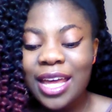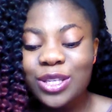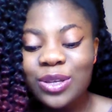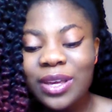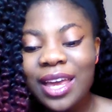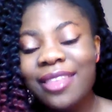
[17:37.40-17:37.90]

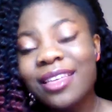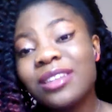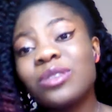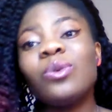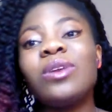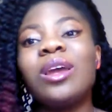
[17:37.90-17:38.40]
And so yeah,
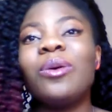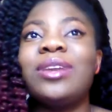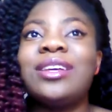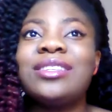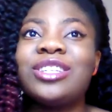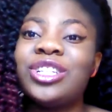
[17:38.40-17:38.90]
that's all I
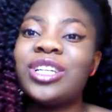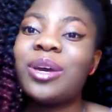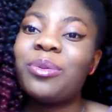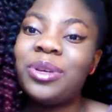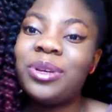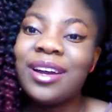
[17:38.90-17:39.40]
wanted to
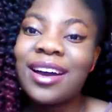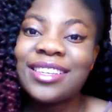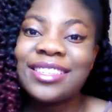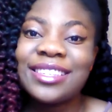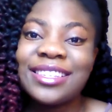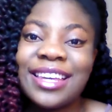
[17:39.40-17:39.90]
share with you
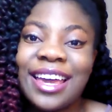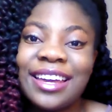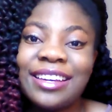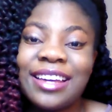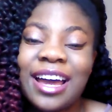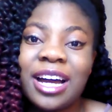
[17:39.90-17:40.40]
guys
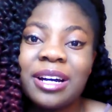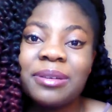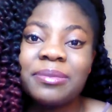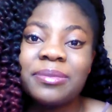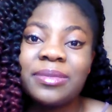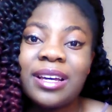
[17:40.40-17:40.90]
today.
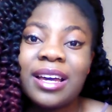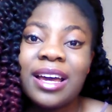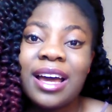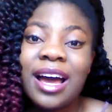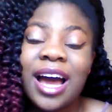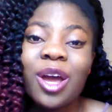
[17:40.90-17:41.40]

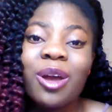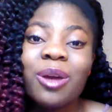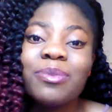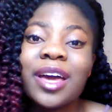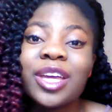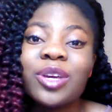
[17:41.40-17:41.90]
I
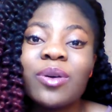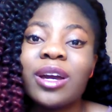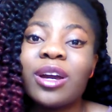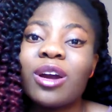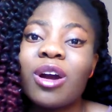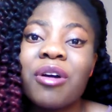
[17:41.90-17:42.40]
hope that you
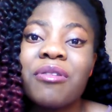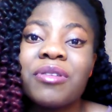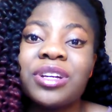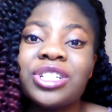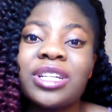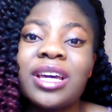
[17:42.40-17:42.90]
are
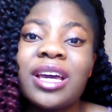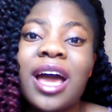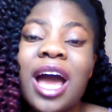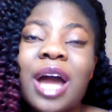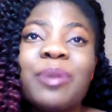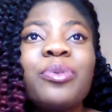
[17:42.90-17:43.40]
encouraged.
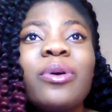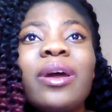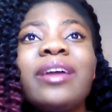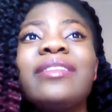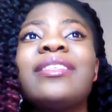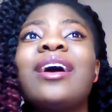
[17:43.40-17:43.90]
I
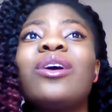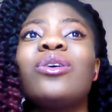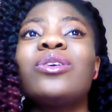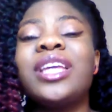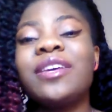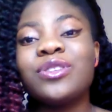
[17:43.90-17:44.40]
pray that
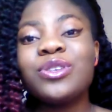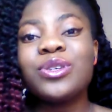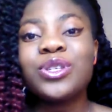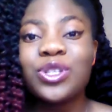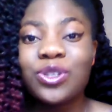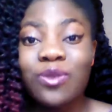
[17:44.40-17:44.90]
God gives
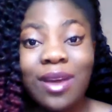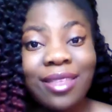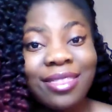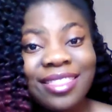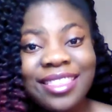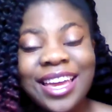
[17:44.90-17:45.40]
you
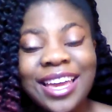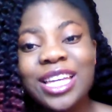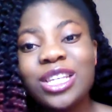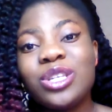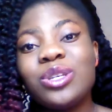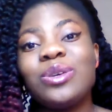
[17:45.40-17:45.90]
strength
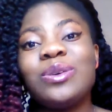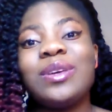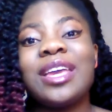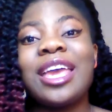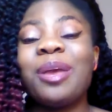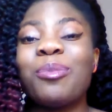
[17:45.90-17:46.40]

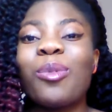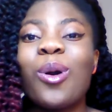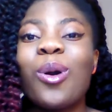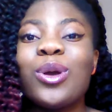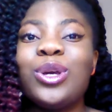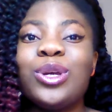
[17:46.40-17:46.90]
to keep,
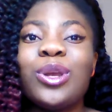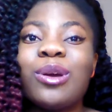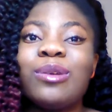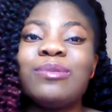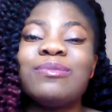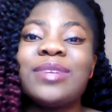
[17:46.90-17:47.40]
you
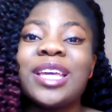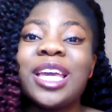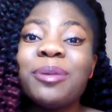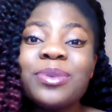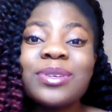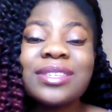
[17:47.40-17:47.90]
know,
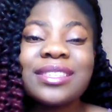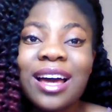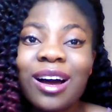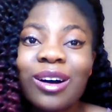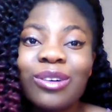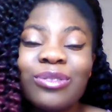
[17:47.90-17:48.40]
keep
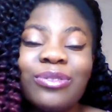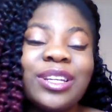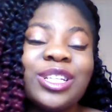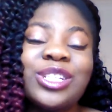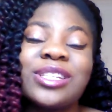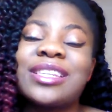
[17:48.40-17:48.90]
yourself
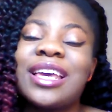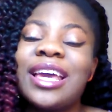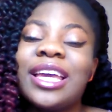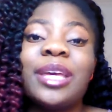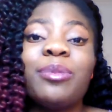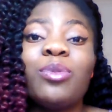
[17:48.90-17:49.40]
and just
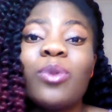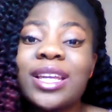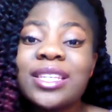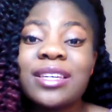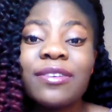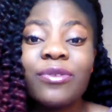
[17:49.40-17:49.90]
keep
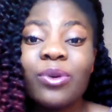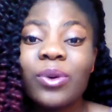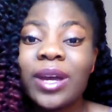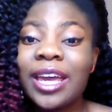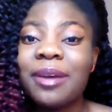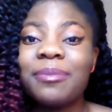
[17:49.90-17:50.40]
waiting
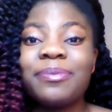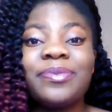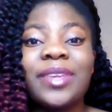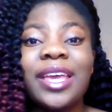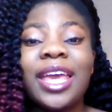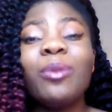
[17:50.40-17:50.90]
for him.
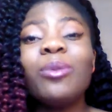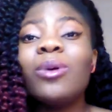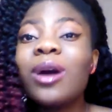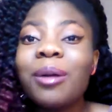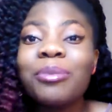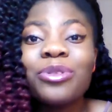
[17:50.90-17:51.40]
He will
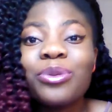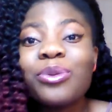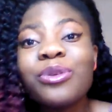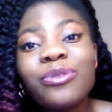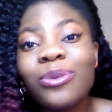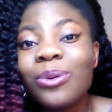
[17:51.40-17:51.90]
come
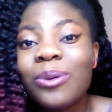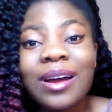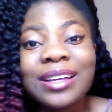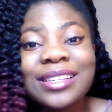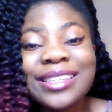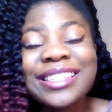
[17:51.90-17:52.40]
through for
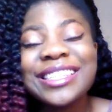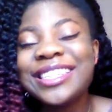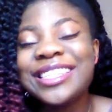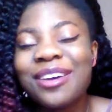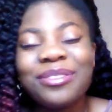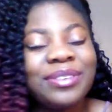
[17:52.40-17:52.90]
us.
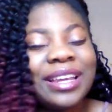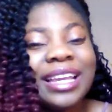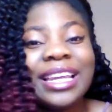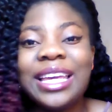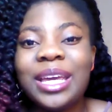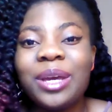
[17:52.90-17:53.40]

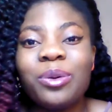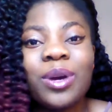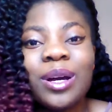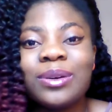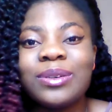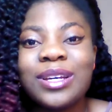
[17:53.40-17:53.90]
Definitely, he
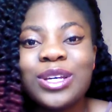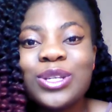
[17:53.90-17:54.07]
will.